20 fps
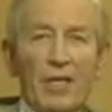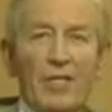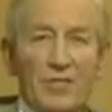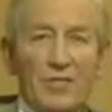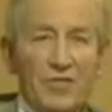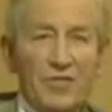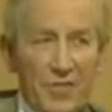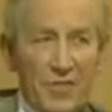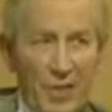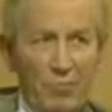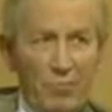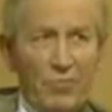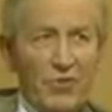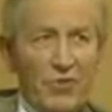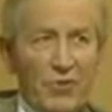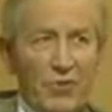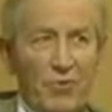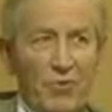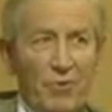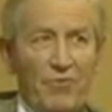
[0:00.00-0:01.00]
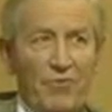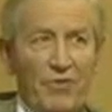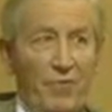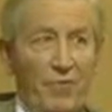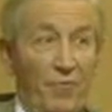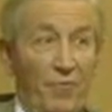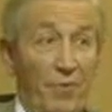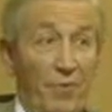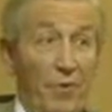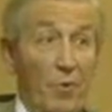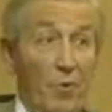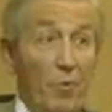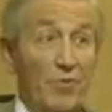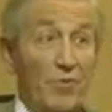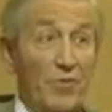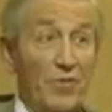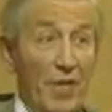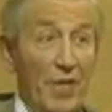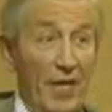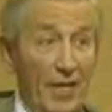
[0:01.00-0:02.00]
of shift with almost any
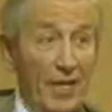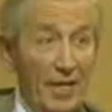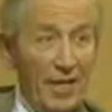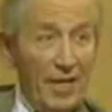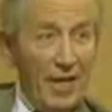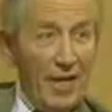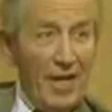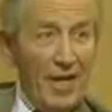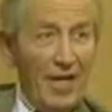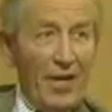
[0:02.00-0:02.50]
area in it,